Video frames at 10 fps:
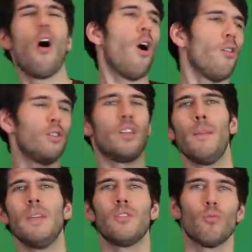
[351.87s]
all the
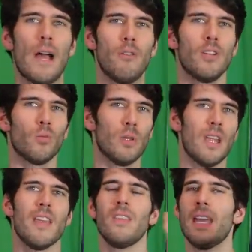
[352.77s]
dummies around us, what
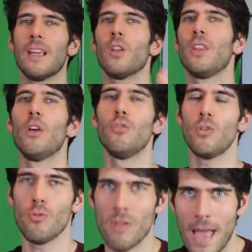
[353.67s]
they think, they'll
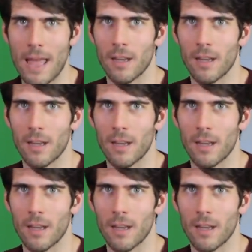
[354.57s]
do that.